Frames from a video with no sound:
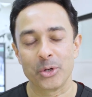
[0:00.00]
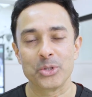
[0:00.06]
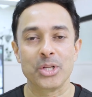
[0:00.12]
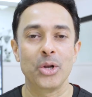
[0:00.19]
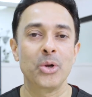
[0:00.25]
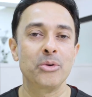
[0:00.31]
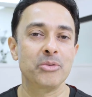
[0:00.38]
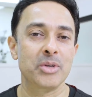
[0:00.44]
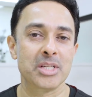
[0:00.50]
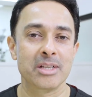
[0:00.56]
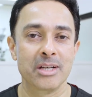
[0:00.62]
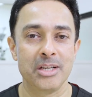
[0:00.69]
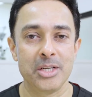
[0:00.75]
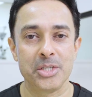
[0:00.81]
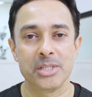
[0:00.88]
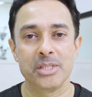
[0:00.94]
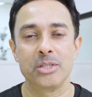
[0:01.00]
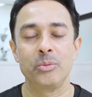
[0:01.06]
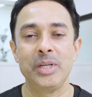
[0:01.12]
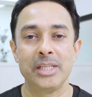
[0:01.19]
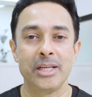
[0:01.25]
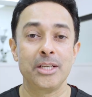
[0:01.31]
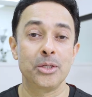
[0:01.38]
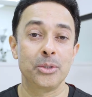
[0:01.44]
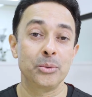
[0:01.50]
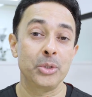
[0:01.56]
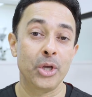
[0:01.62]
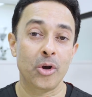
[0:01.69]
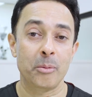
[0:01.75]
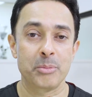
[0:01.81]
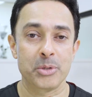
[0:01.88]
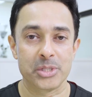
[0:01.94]
Because a lot of us clinicians, we tend to do
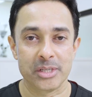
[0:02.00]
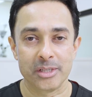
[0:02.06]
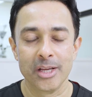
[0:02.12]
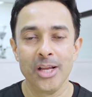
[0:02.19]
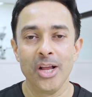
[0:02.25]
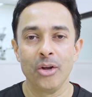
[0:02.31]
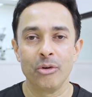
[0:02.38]
the opposite.